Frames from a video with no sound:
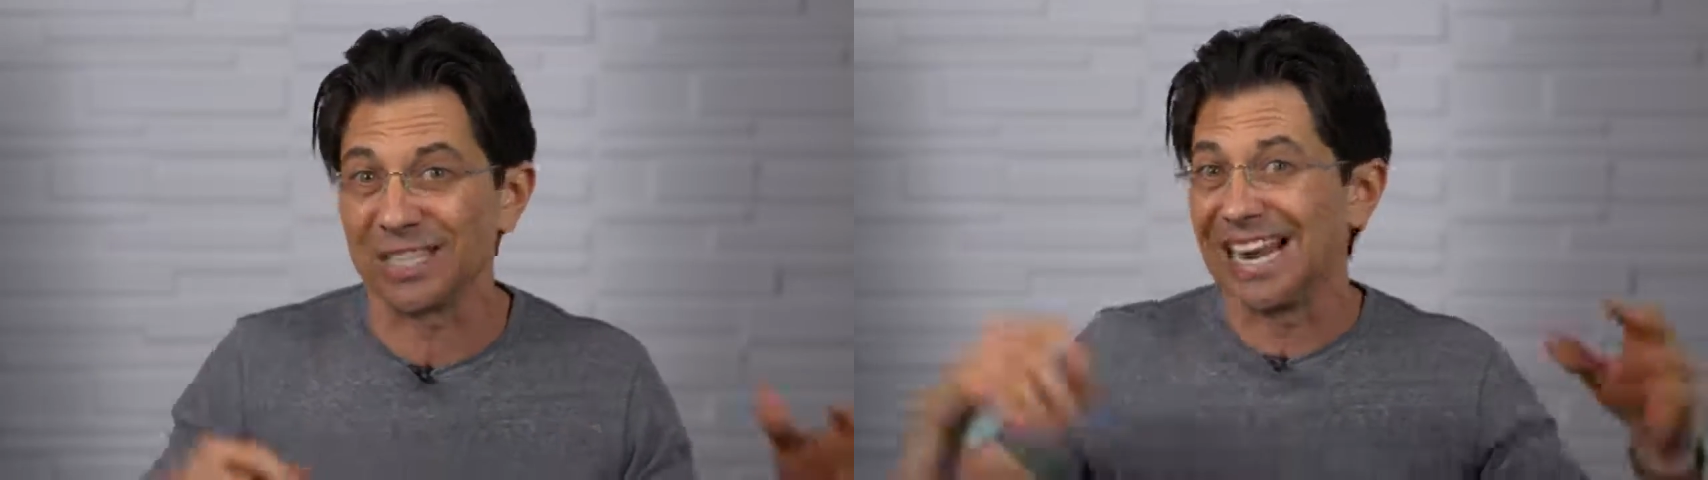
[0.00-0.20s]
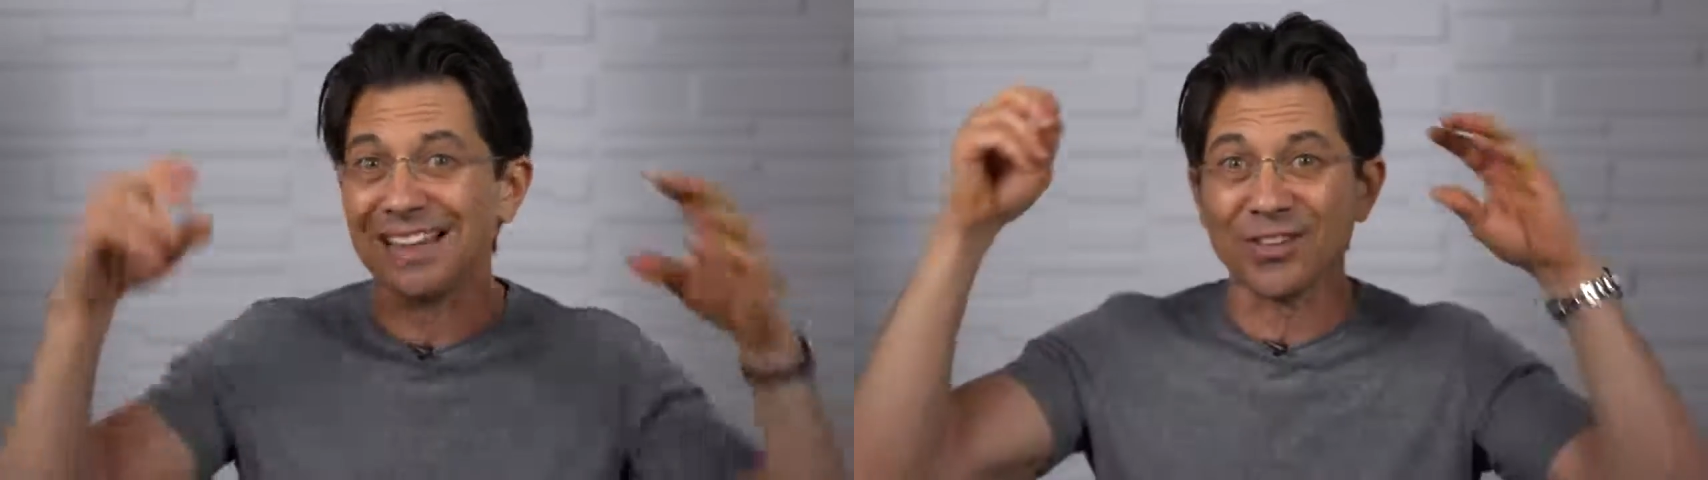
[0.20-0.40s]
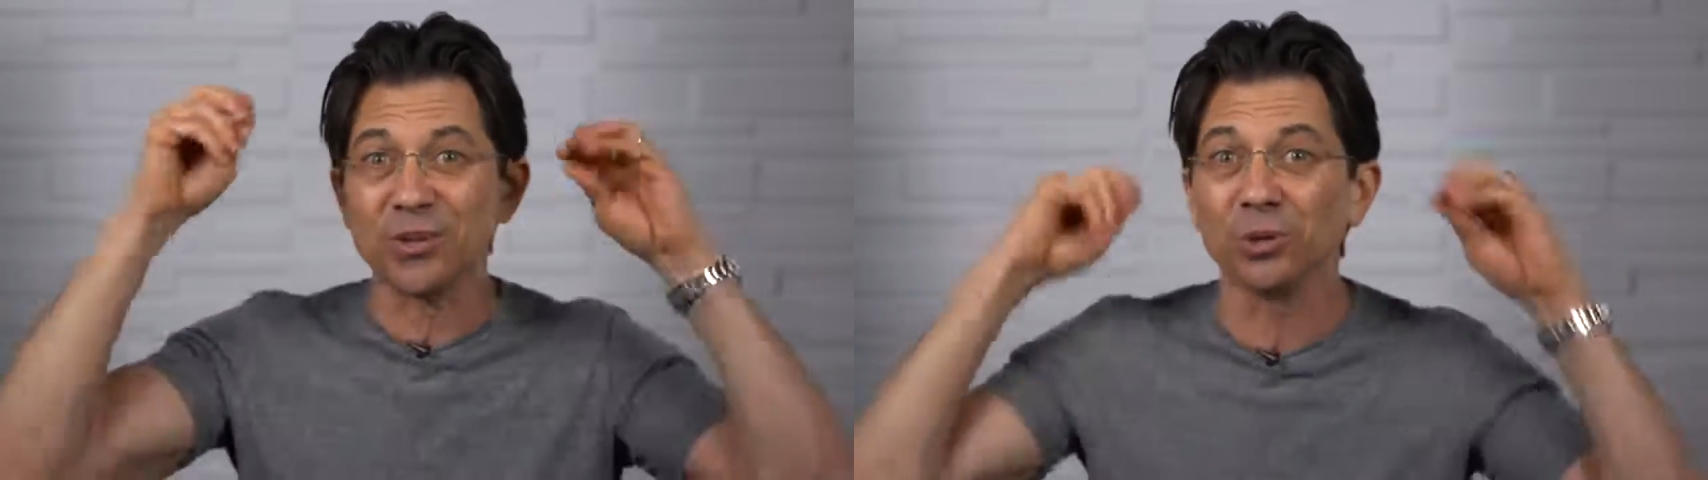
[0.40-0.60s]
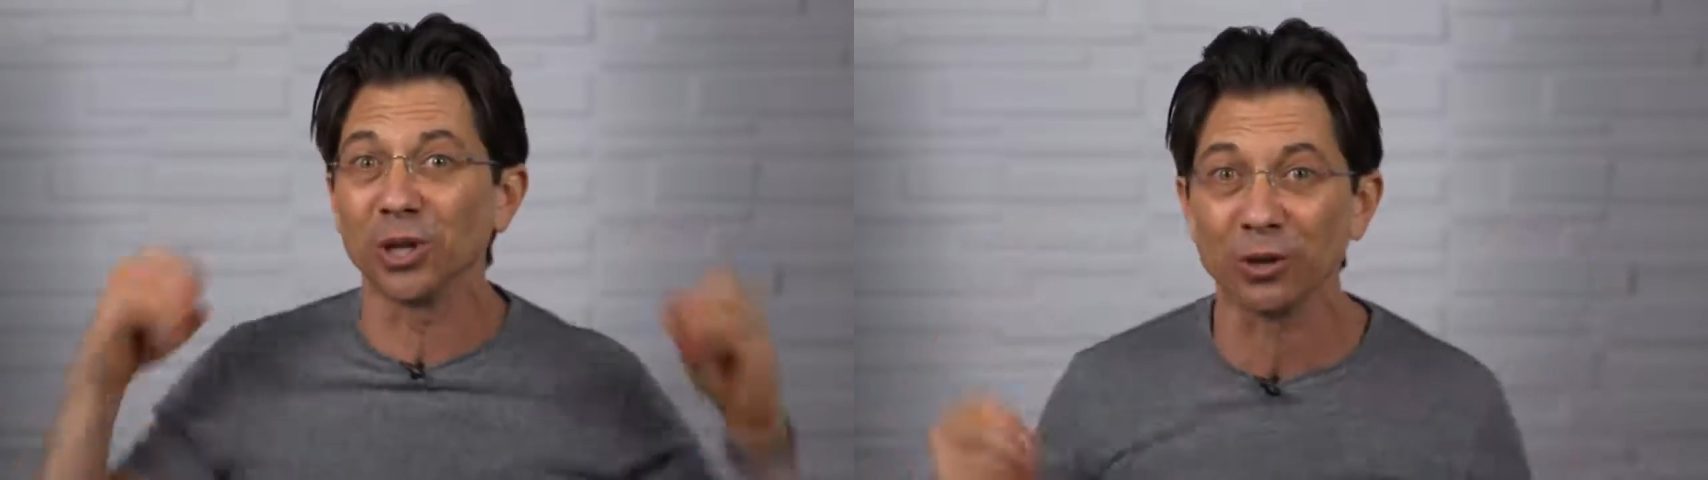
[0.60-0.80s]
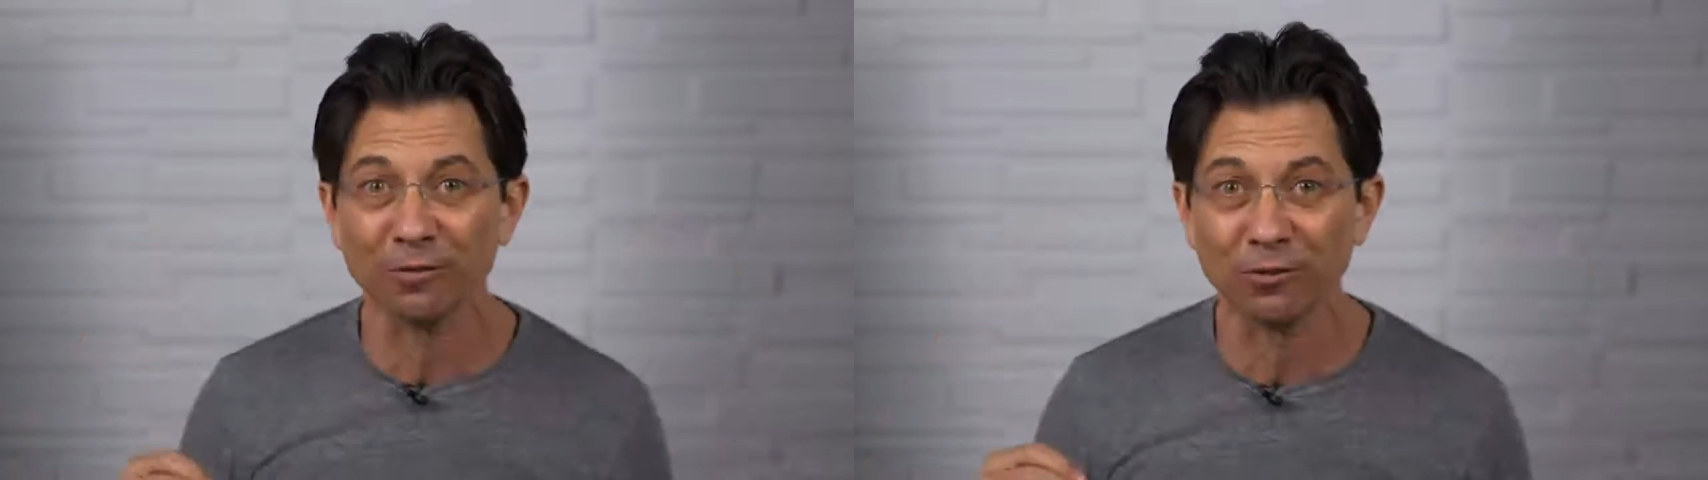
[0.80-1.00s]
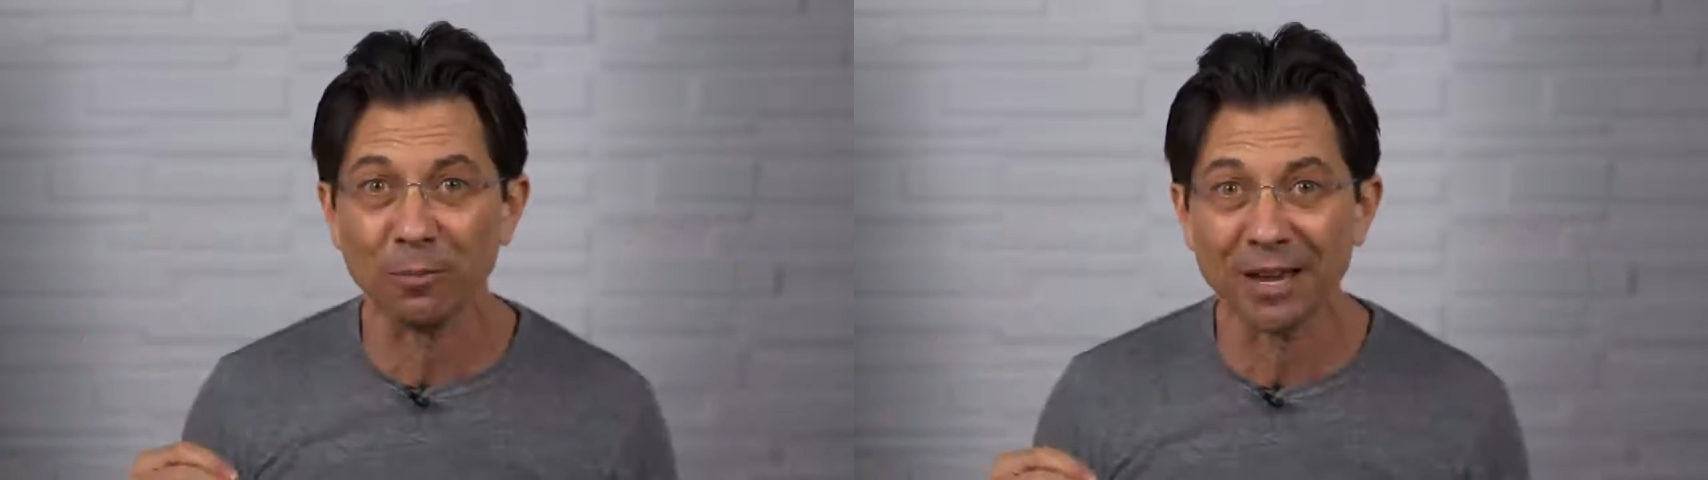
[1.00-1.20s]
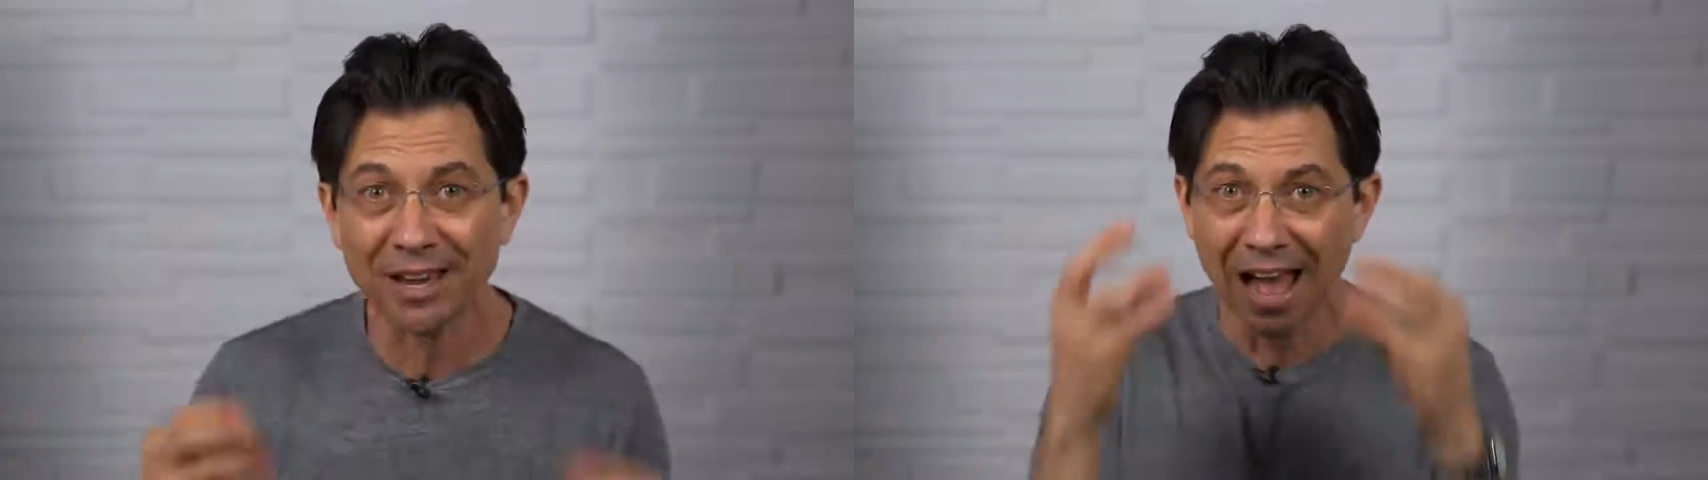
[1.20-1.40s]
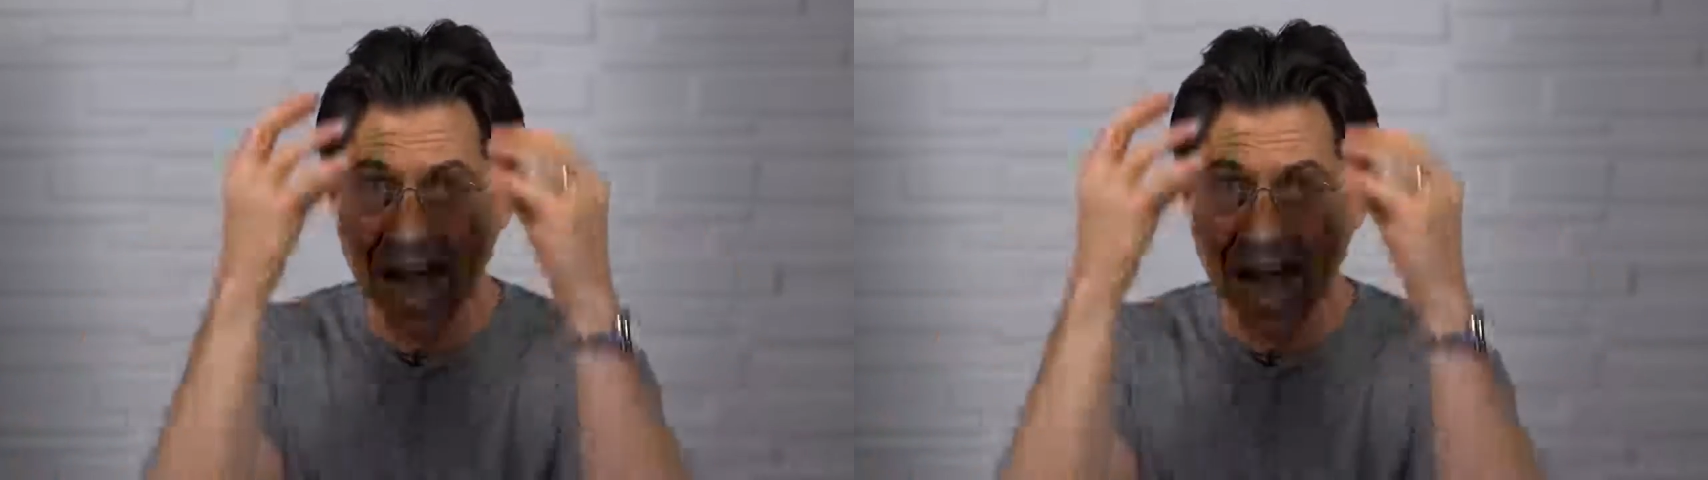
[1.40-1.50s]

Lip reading: and anything you learned from me